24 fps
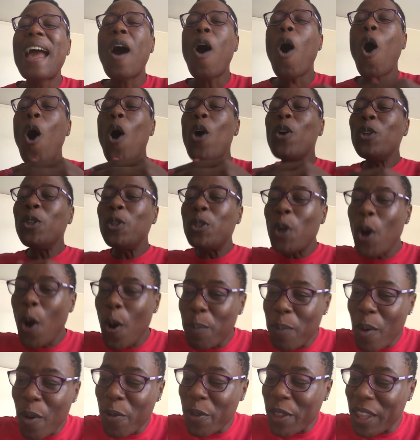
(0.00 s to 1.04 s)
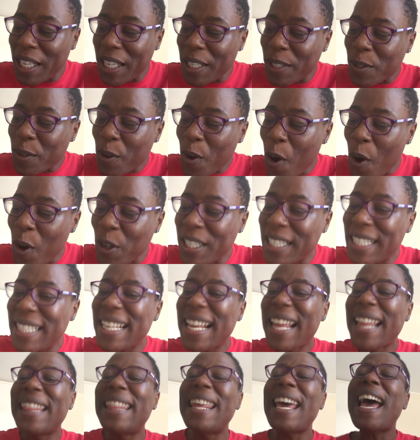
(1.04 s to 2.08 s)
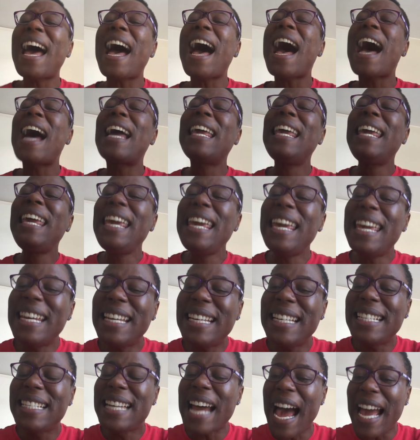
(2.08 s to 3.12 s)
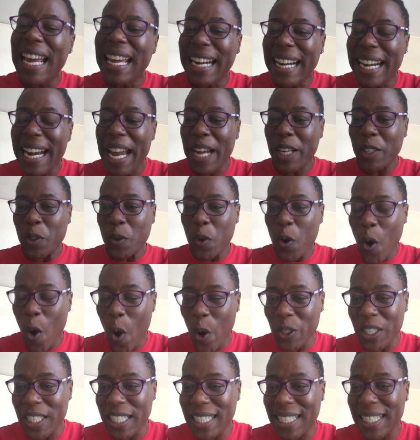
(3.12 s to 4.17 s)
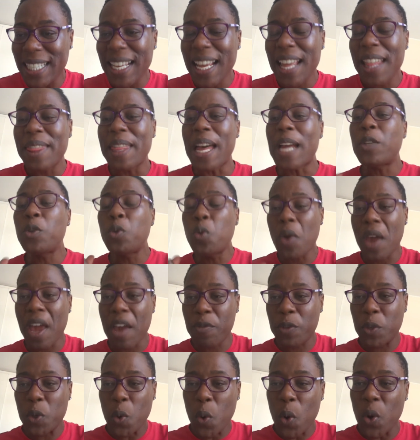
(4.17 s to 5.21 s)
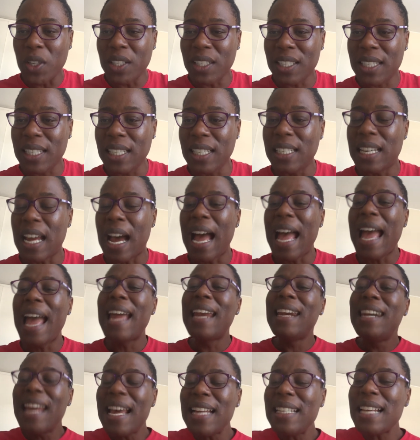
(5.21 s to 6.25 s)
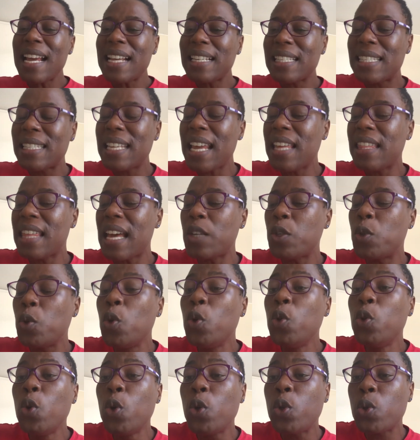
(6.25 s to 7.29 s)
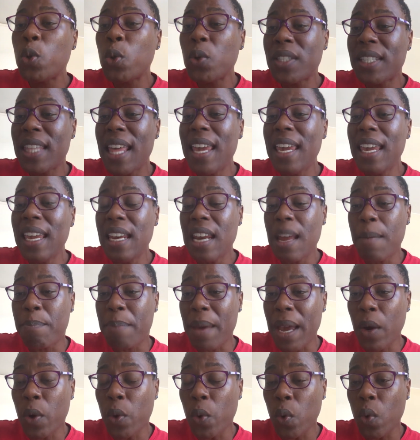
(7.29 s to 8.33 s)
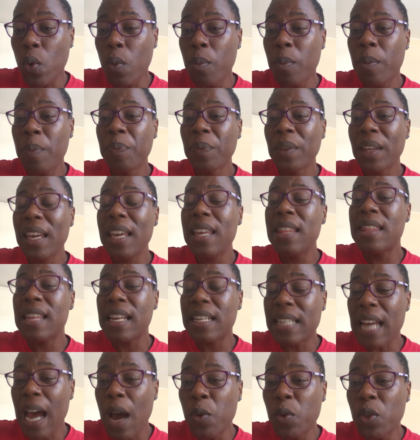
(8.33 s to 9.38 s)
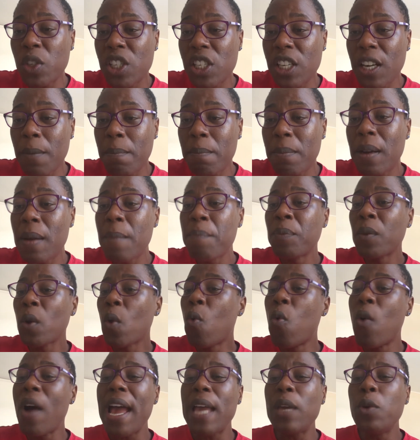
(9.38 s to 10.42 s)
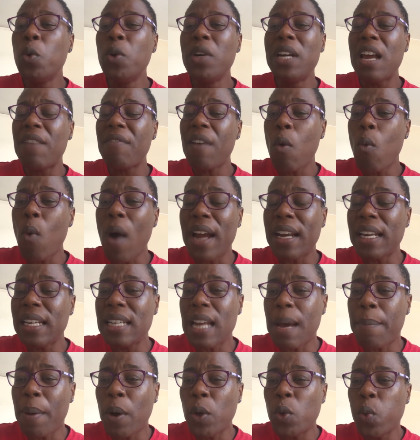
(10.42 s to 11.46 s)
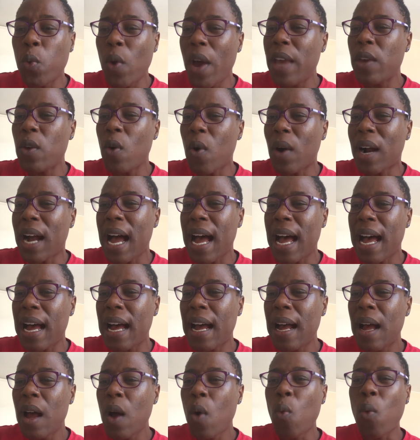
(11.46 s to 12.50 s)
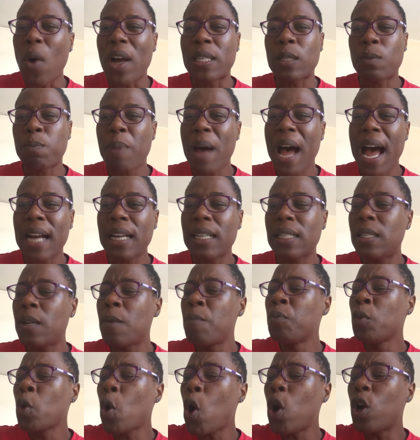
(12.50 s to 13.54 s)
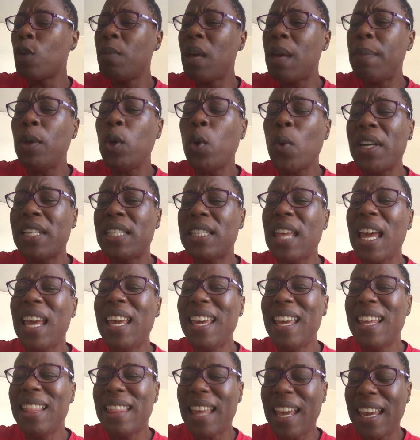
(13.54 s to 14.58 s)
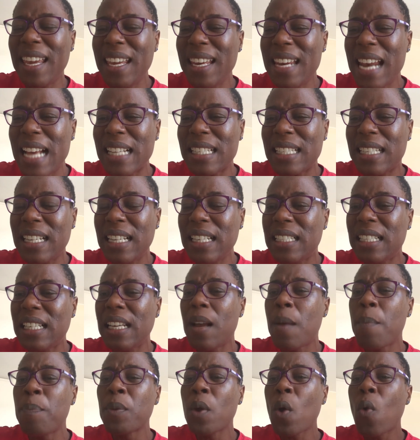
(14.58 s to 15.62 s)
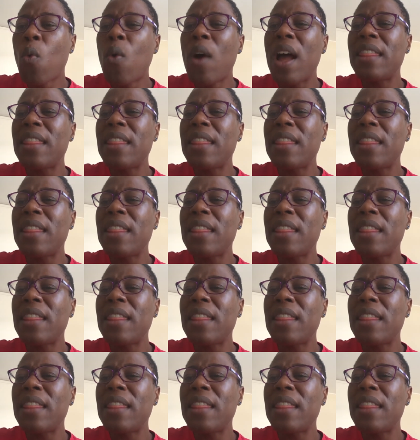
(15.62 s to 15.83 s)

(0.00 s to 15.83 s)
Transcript: on top of these costs, there are indirect costs that you have to consider. Let us say that you used to stay in a back room in the township where you never worried about where your car was parked, or maybe you were staying in the inner city where